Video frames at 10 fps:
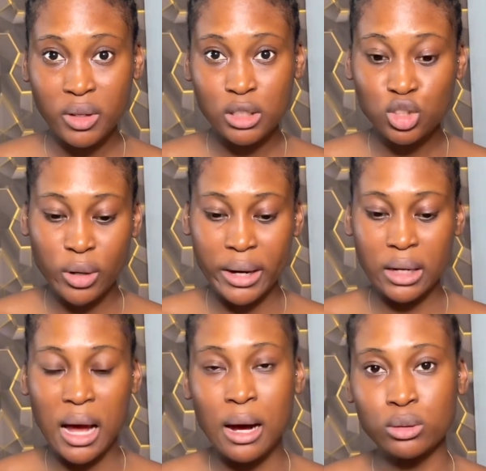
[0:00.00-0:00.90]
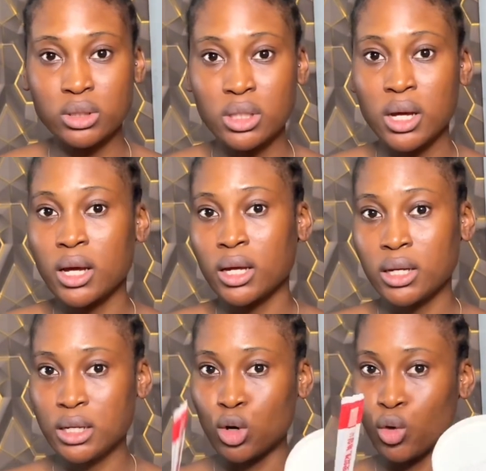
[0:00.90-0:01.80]
trying out
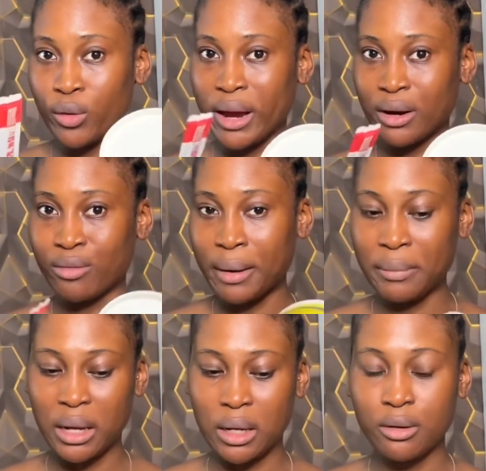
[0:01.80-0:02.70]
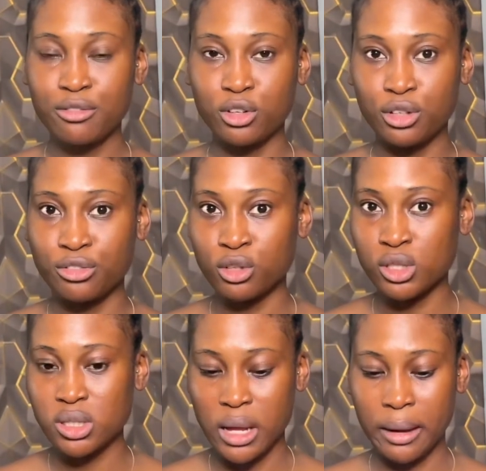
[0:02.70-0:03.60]
the Korean ramen for the
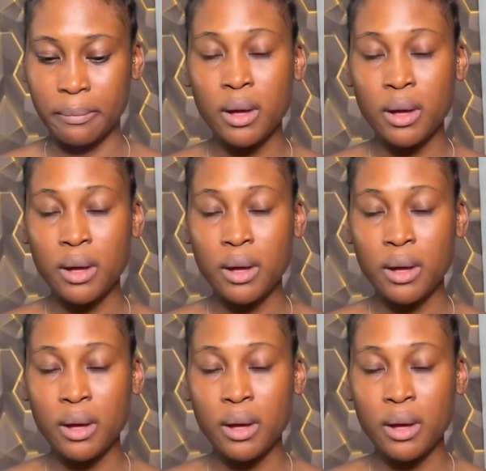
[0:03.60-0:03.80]
first time.